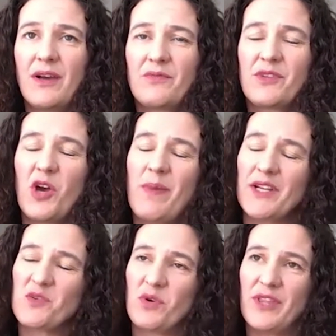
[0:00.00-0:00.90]
go back
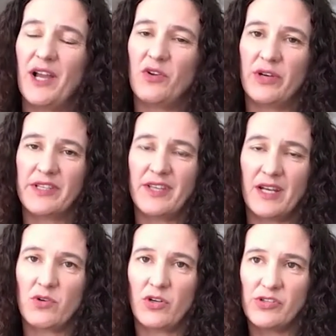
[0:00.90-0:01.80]
to what that lawyer said.
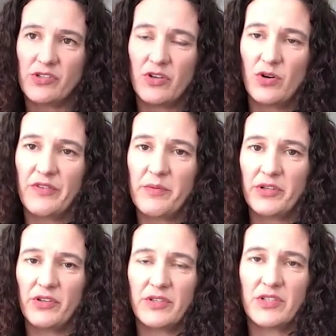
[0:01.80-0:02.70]
I'm conscious that not
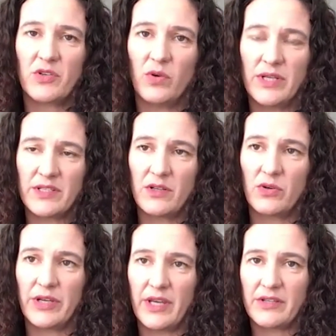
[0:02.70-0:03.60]
everybody on this call is a
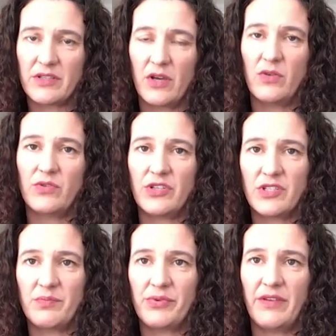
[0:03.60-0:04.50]
lawyer. So just
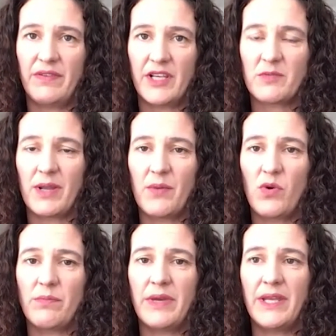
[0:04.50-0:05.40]
to briefly explain
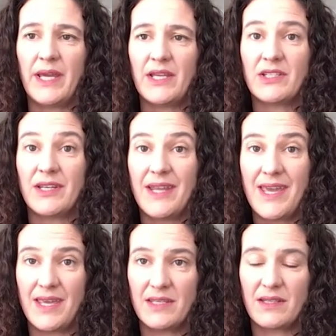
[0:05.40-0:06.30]
what mediation
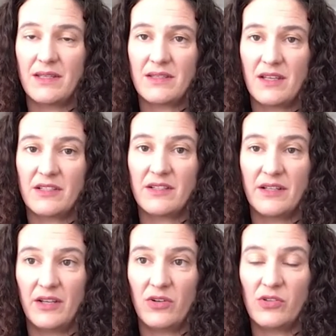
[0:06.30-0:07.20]
is, it's
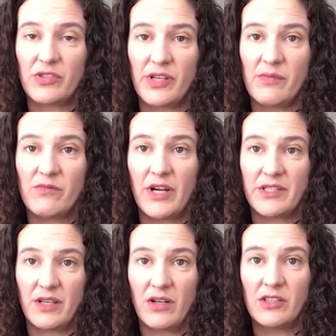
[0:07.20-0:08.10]
certainly not
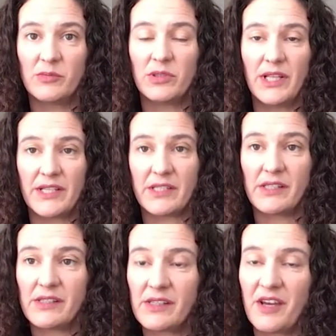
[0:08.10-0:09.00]
writing horrible
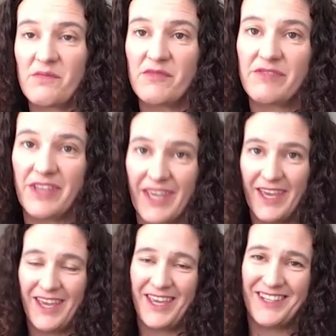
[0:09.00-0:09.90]
letters for
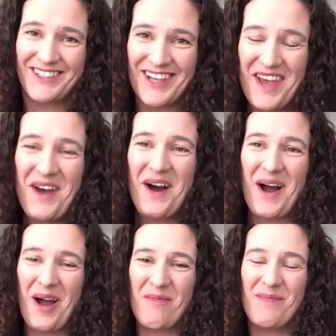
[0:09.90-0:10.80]
years.
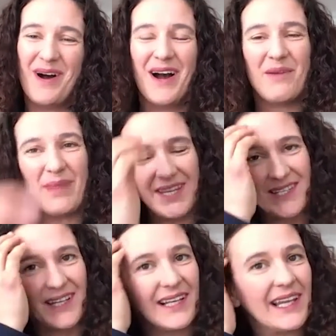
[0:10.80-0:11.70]

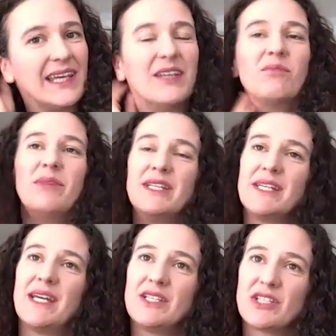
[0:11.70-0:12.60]
Basically,
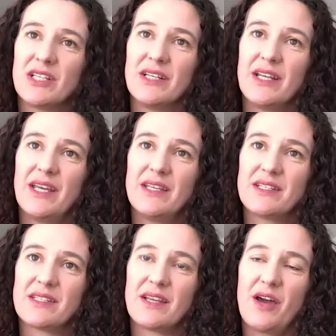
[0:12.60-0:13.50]
mediation is